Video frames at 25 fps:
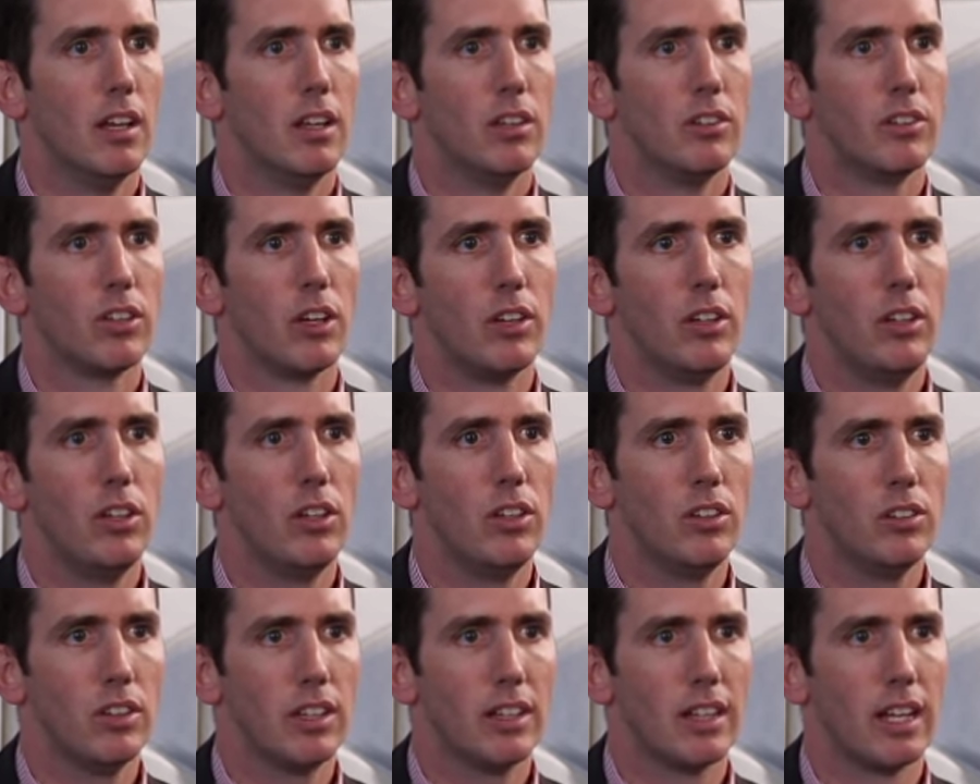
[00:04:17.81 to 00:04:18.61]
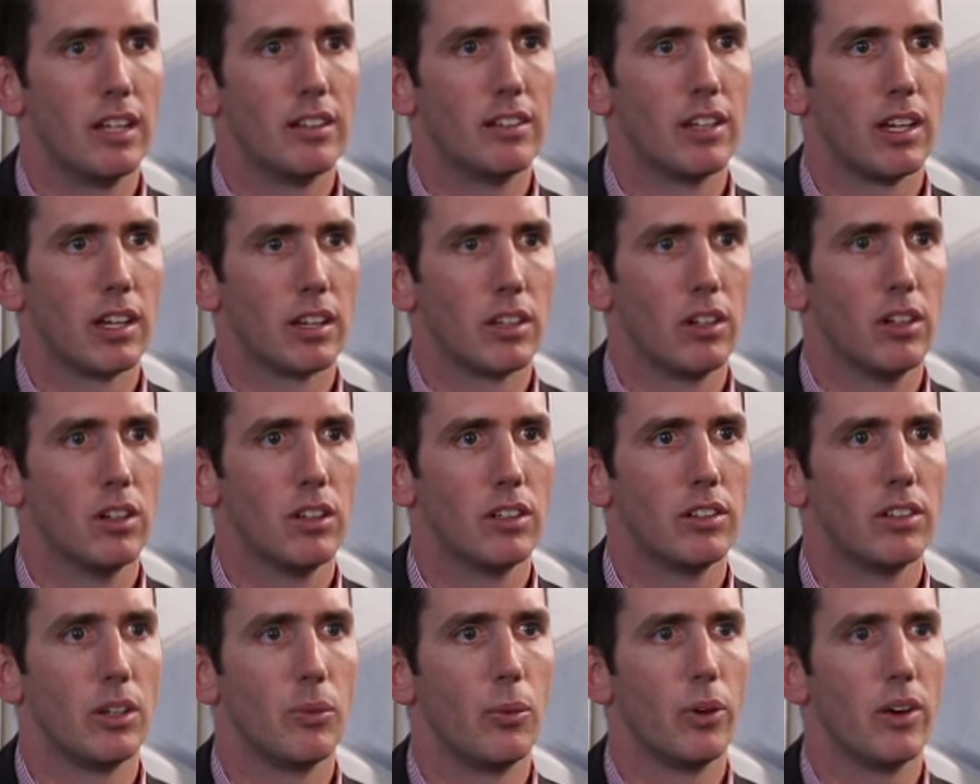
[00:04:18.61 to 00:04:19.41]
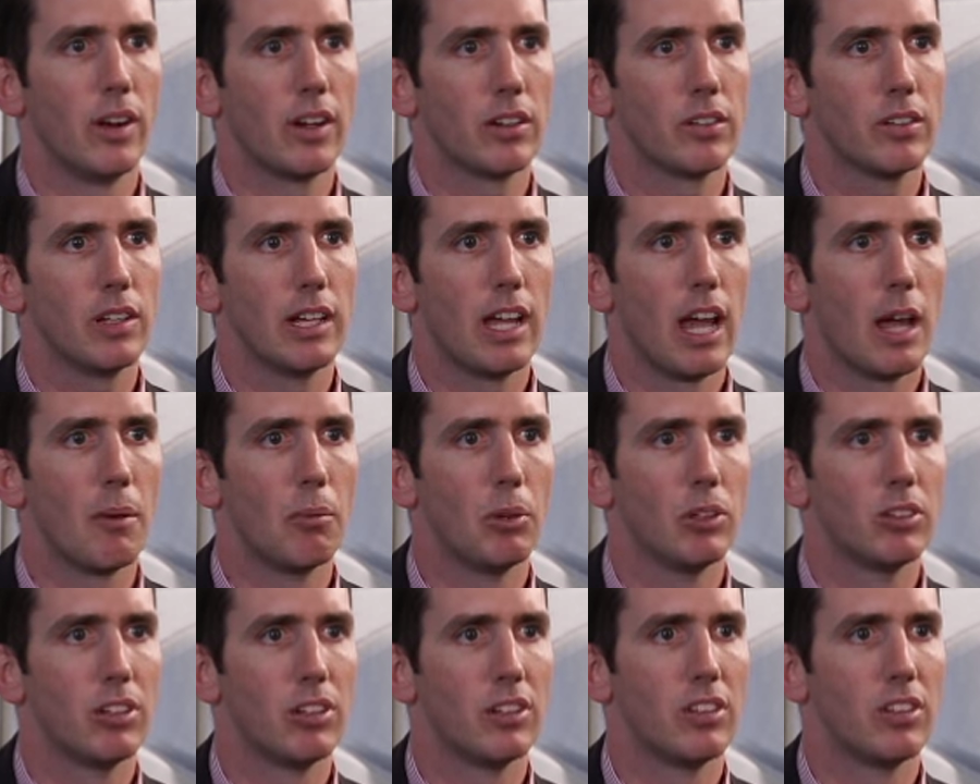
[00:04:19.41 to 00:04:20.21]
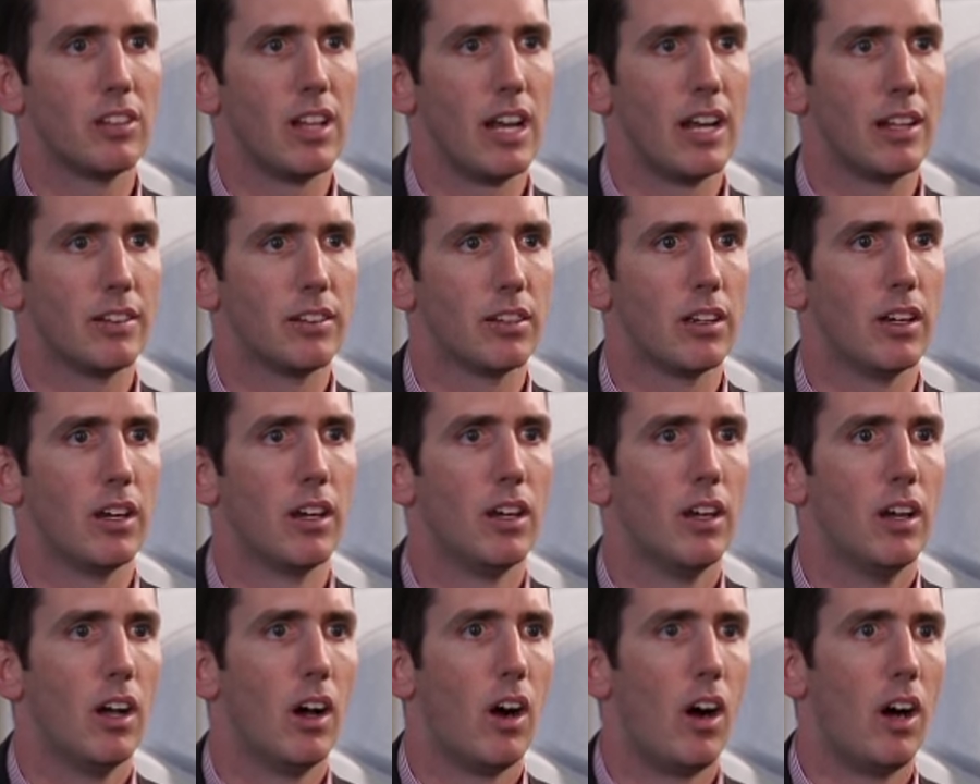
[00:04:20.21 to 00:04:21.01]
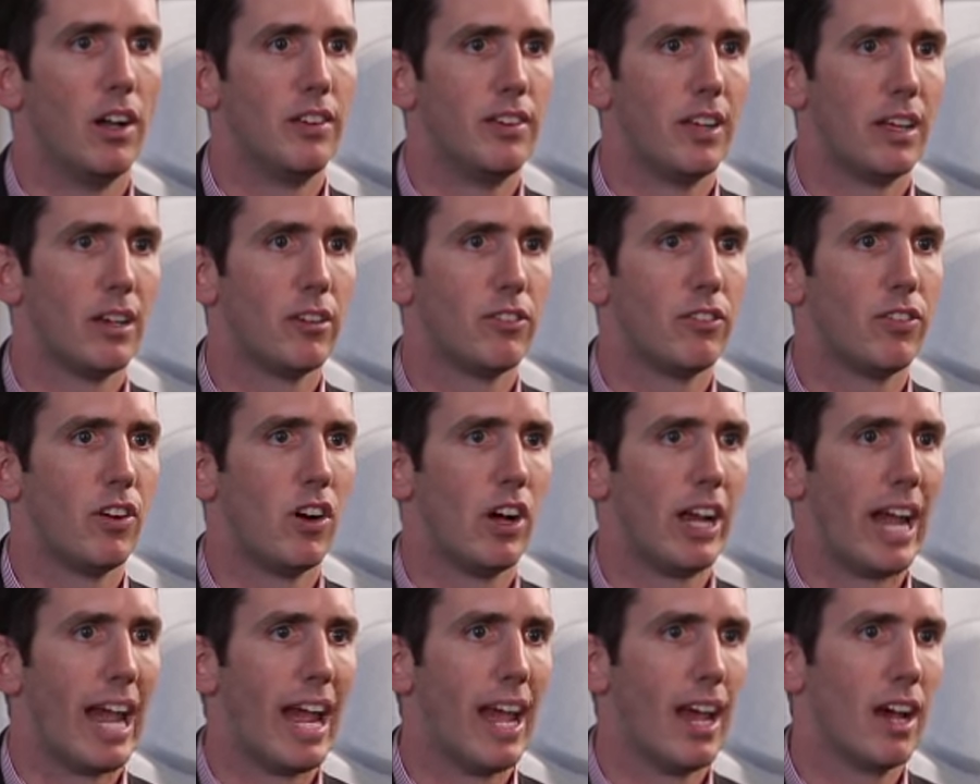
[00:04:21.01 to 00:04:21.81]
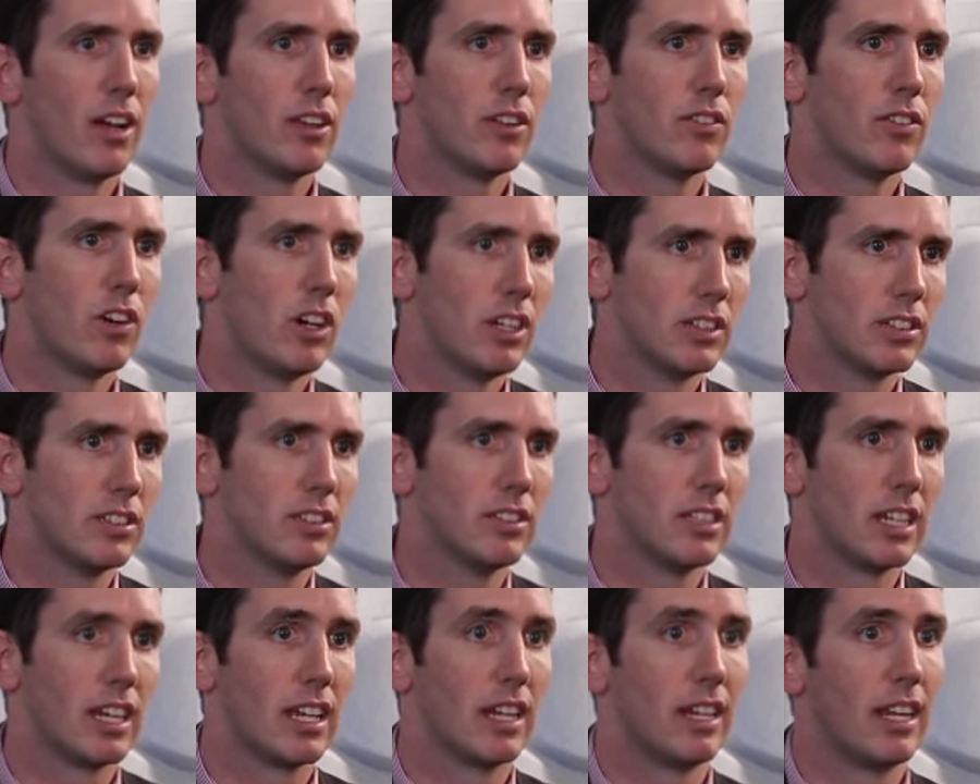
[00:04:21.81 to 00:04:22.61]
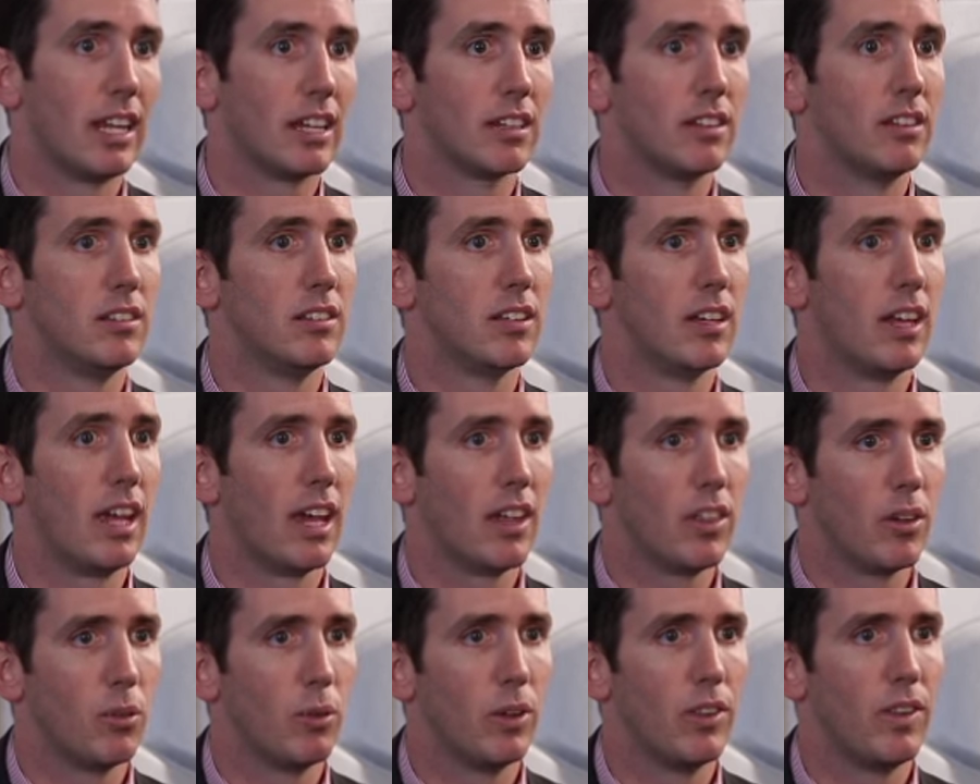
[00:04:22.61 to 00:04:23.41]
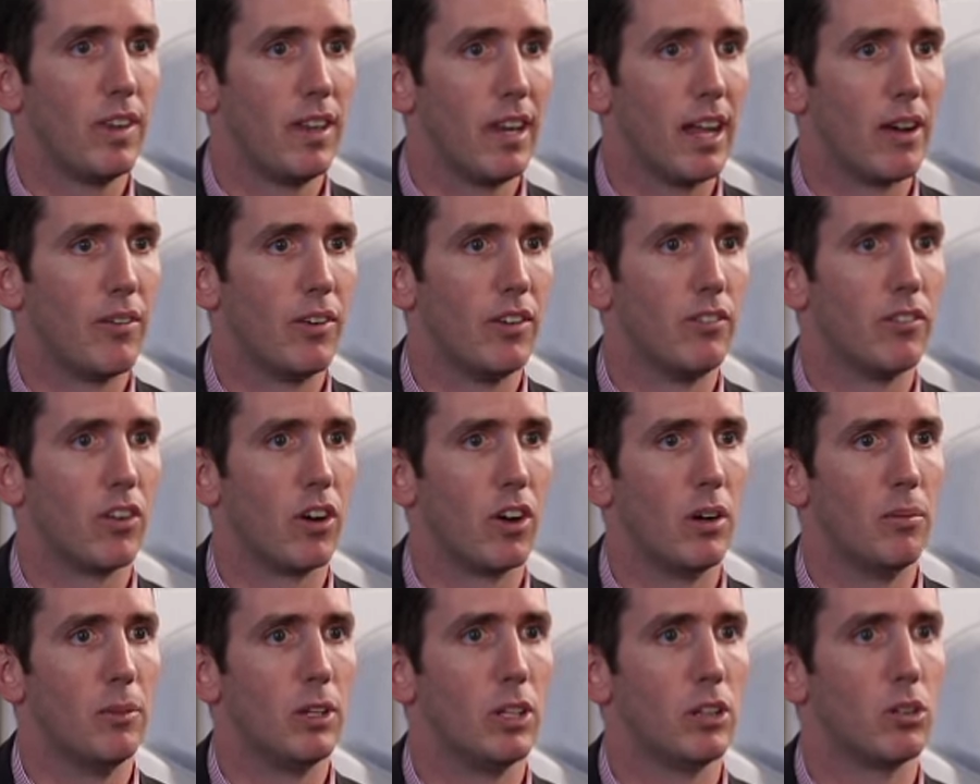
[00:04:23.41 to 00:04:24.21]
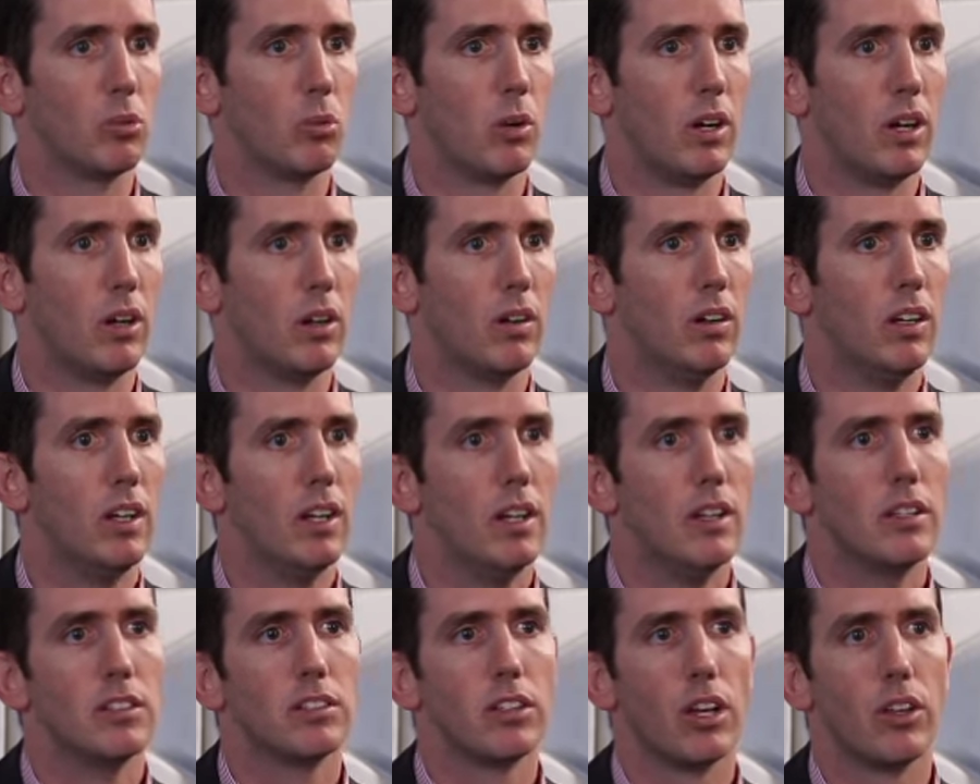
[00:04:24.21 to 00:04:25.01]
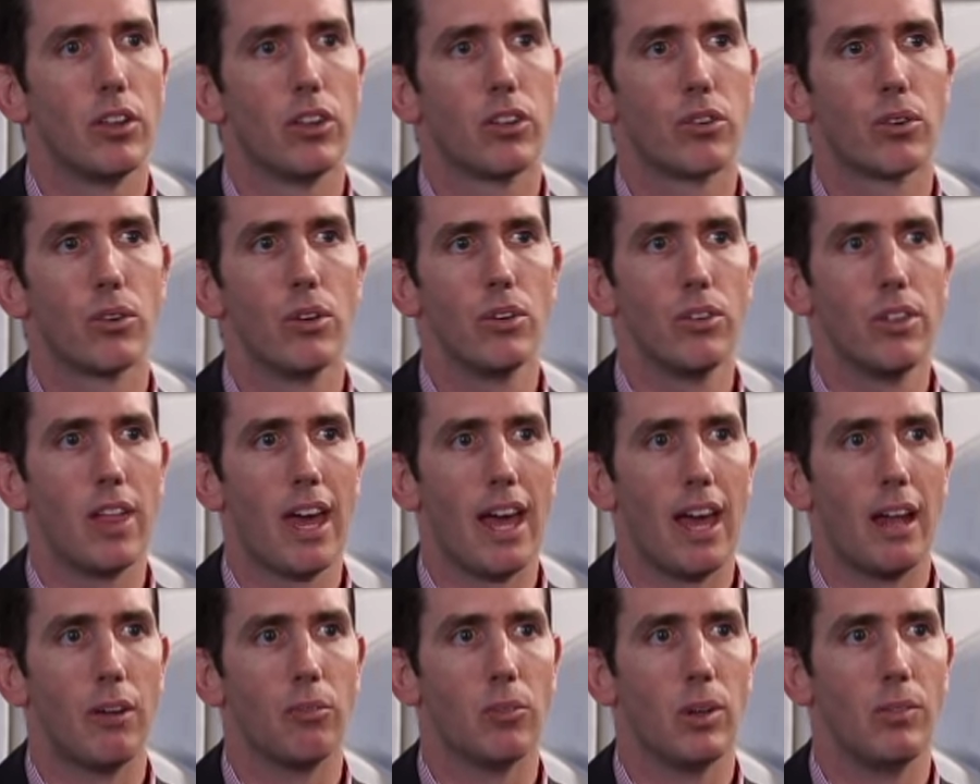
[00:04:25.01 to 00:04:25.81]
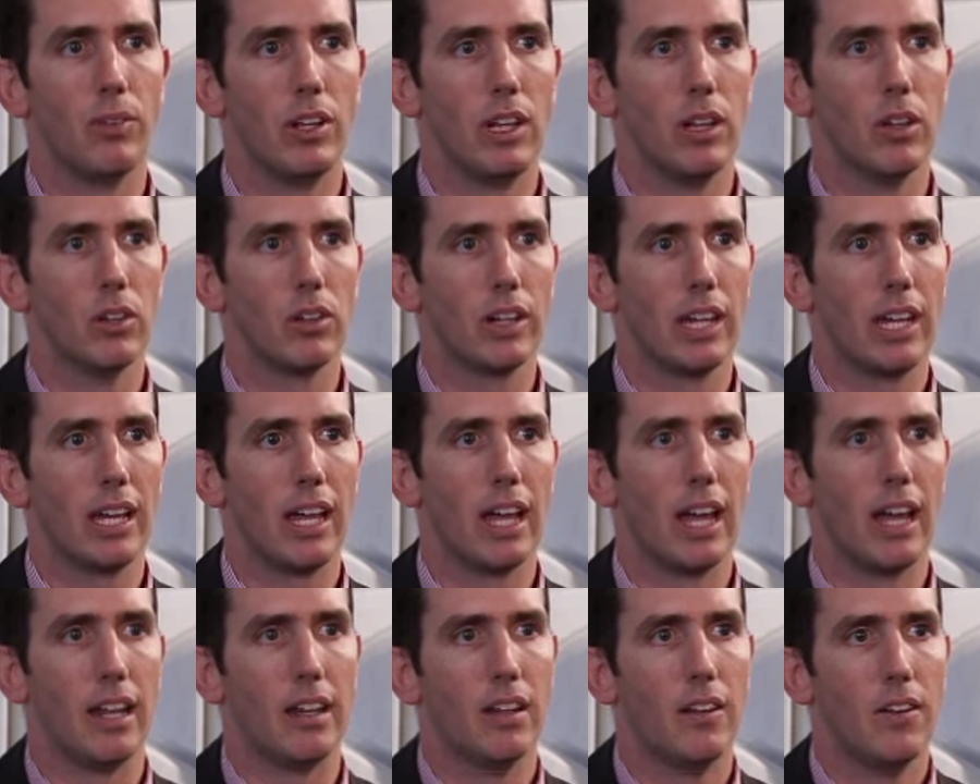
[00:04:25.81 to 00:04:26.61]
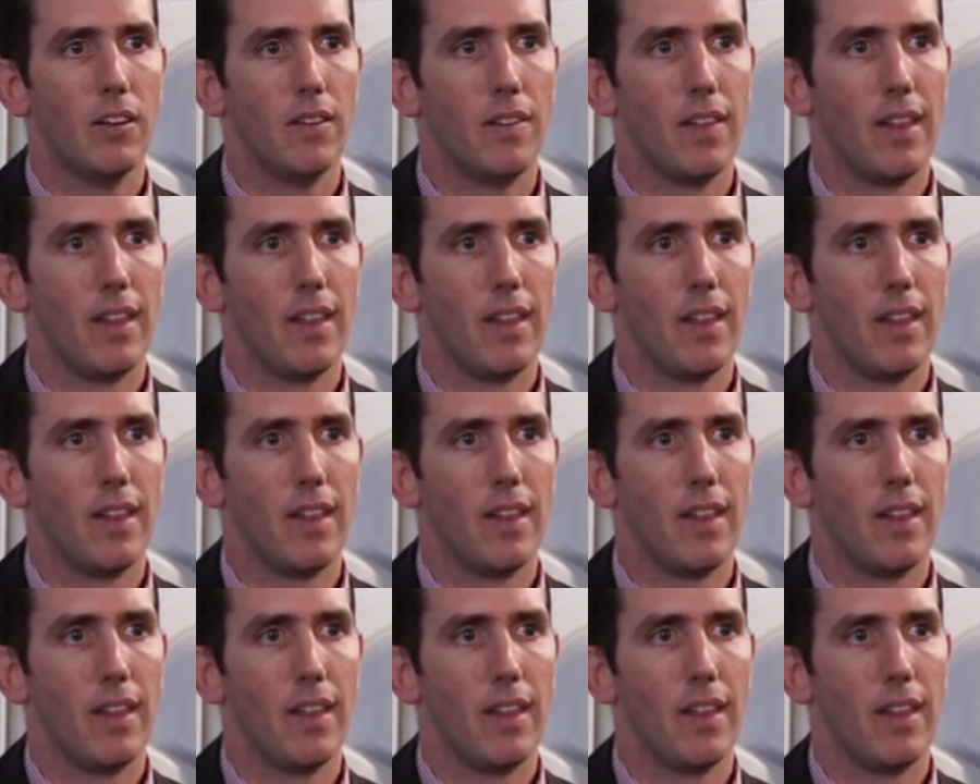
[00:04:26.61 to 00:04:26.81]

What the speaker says: So using that technology, we're actually able to start to identify how devices are connected together within our environment as well. So through that, when we're looking at